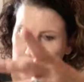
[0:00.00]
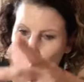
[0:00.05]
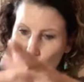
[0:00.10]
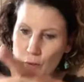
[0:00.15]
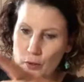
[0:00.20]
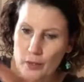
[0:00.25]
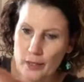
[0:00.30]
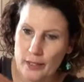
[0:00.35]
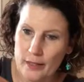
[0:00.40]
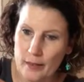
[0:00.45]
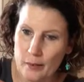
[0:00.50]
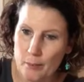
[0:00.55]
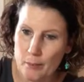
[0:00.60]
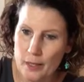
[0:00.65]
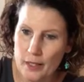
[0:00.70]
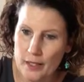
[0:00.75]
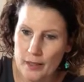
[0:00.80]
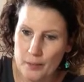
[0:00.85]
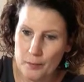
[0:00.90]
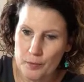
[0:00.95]
pool at the
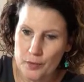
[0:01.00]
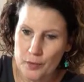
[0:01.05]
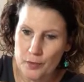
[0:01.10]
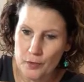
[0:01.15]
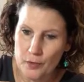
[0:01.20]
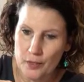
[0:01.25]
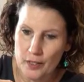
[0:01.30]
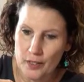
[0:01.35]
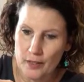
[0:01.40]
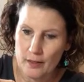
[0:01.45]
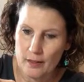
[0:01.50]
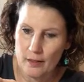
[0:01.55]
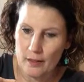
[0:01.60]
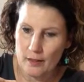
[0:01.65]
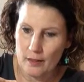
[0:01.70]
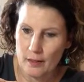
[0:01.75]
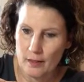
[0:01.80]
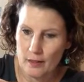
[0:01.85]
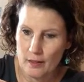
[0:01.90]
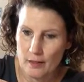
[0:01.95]
bottom so you'll get
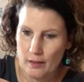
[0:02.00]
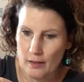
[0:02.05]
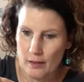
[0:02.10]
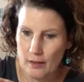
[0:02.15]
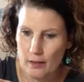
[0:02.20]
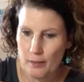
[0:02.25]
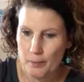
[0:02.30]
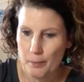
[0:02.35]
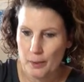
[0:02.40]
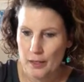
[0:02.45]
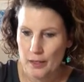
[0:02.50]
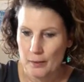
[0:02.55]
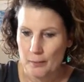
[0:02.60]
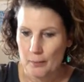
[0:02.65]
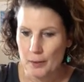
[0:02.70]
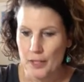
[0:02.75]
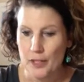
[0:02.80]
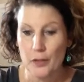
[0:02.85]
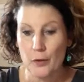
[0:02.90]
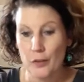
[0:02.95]
the bottom
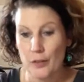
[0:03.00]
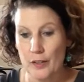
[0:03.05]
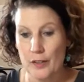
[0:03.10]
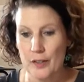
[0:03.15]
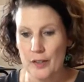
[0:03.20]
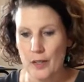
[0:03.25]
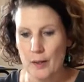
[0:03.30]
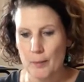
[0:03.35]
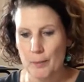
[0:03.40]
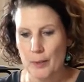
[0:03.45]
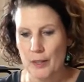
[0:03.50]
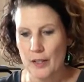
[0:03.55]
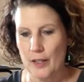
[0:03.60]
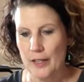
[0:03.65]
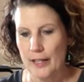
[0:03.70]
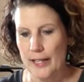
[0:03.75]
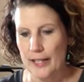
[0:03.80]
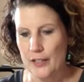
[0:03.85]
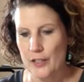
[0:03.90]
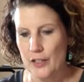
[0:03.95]
part, or the top
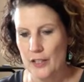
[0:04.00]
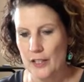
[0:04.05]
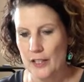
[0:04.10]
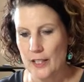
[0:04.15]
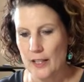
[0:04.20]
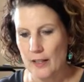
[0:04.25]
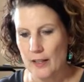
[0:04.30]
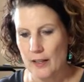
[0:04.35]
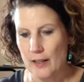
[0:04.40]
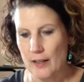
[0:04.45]
part actually.